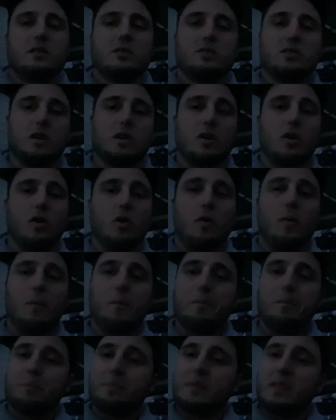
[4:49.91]
So
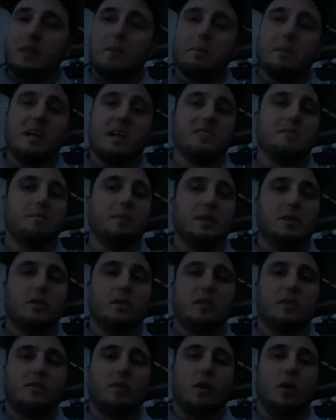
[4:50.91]
them guys have been doing
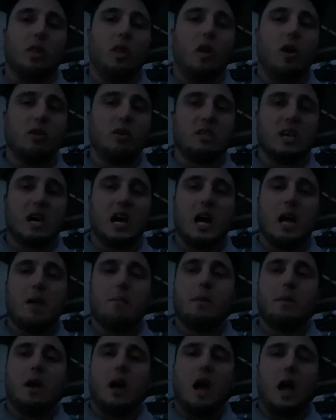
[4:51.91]
it for a long
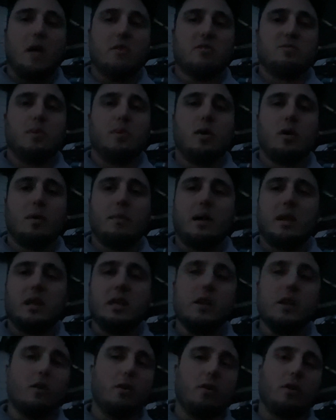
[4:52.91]
time. I spoke about a
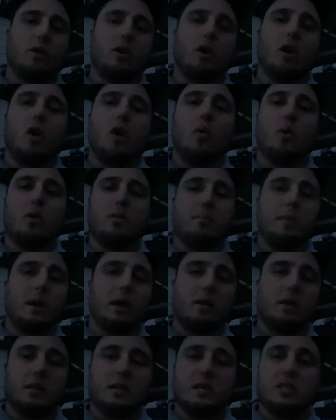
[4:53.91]
year ago with
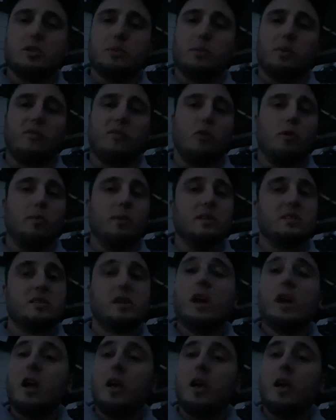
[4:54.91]
Maryland Diesel Performance.